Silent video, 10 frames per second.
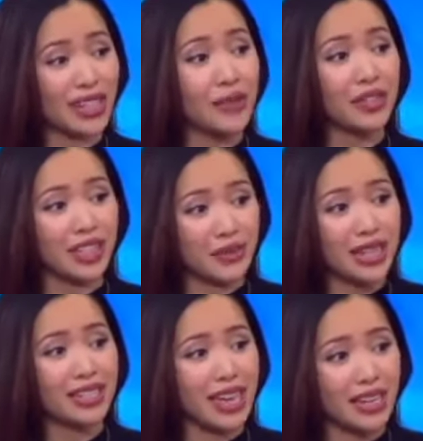I really want to
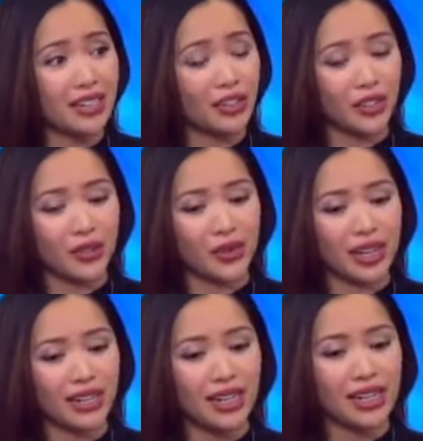get into uh,
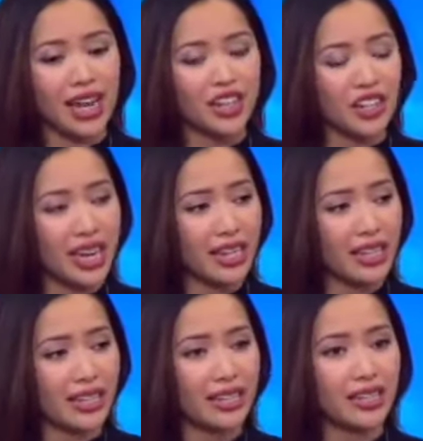
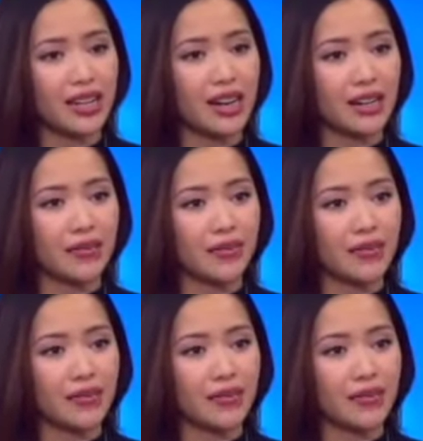educating um,